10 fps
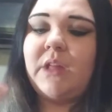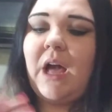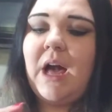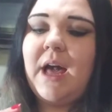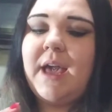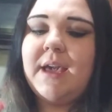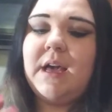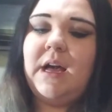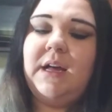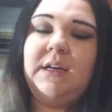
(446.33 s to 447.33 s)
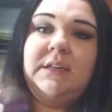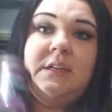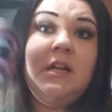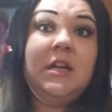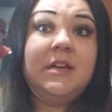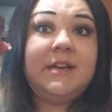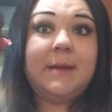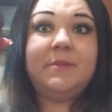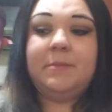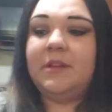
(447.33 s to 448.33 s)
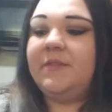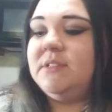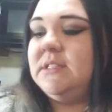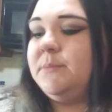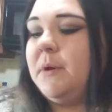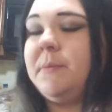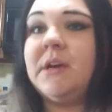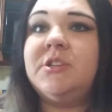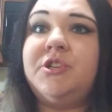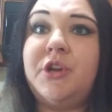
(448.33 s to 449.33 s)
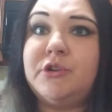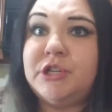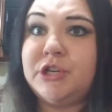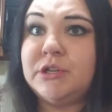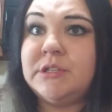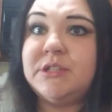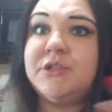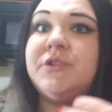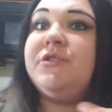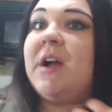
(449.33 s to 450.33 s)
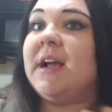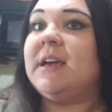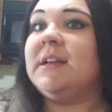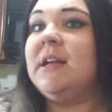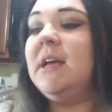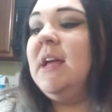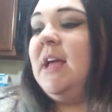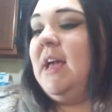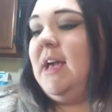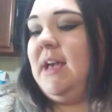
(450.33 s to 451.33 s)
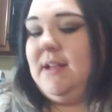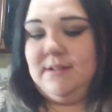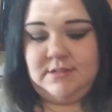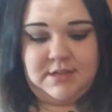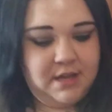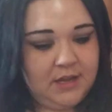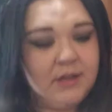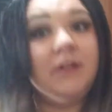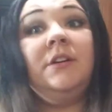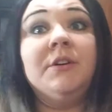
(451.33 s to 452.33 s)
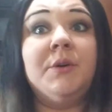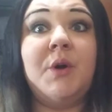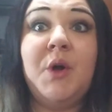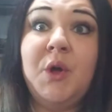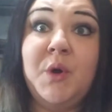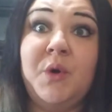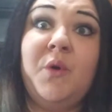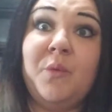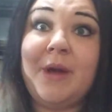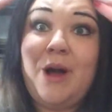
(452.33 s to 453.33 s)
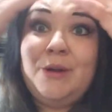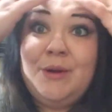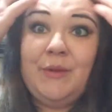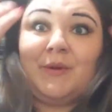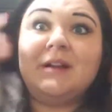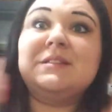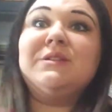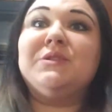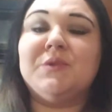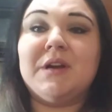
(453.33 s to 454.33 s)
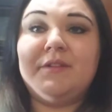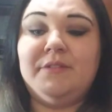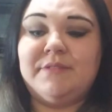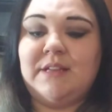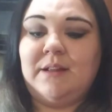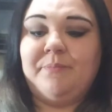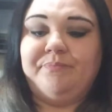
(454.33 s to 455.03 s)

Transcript: i uh named it Maleficent's Blood because you know she turns into the dragon, and we all know the rest of the story if you've seen it.